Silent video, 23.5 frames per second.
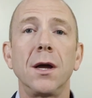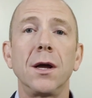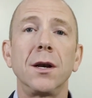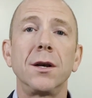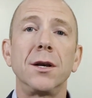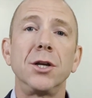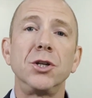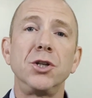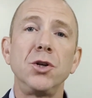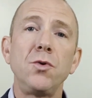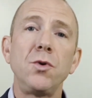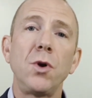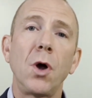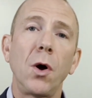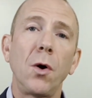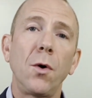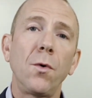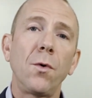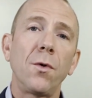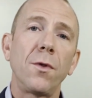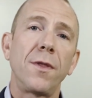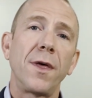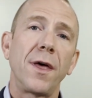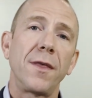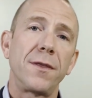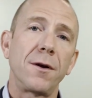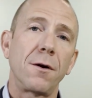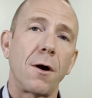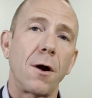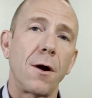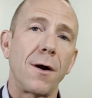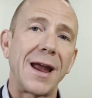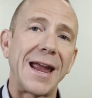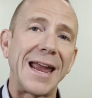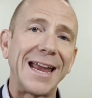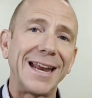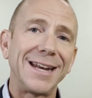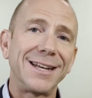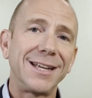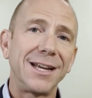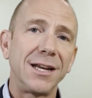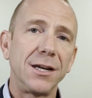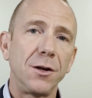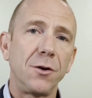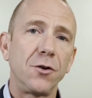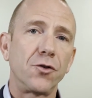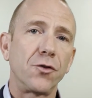Did you know that there are
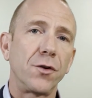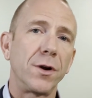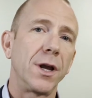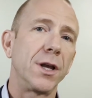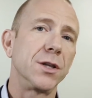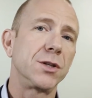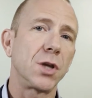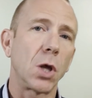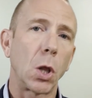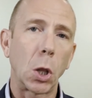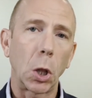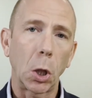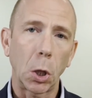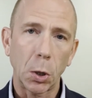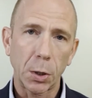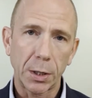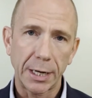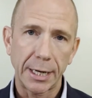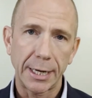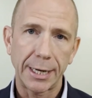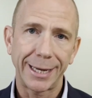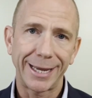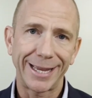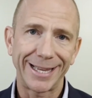anti-nutrients lurking